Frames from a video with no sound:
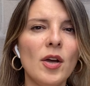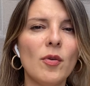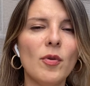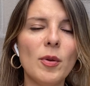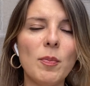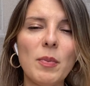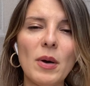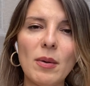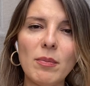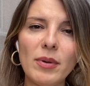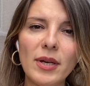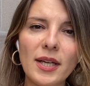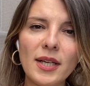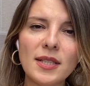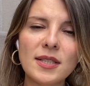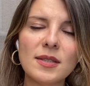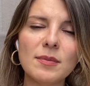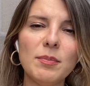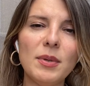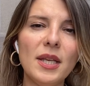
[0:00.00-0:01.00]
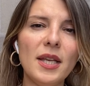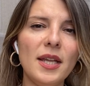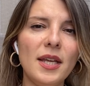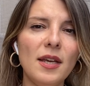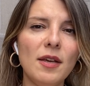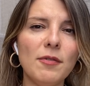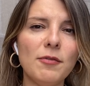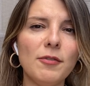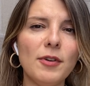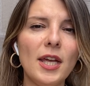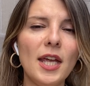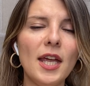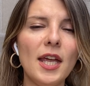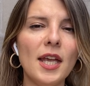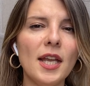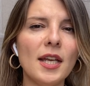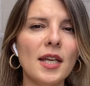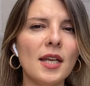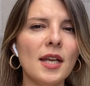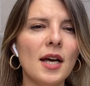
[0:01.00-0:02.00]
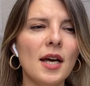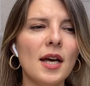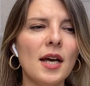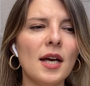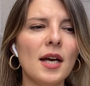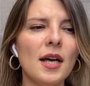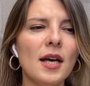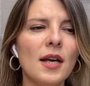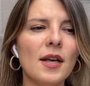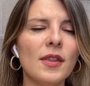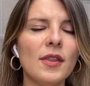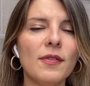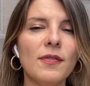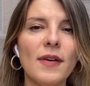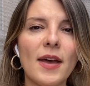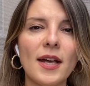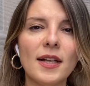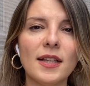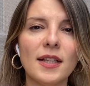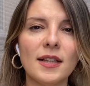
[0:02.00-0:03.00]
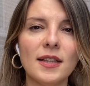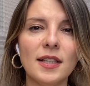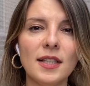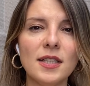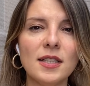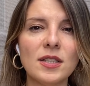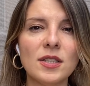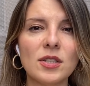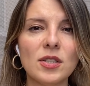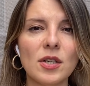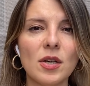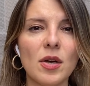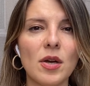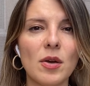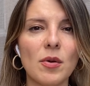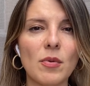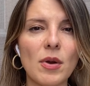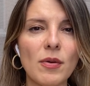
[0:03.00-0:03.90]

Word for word: republics believe in uh, the fact that these uh,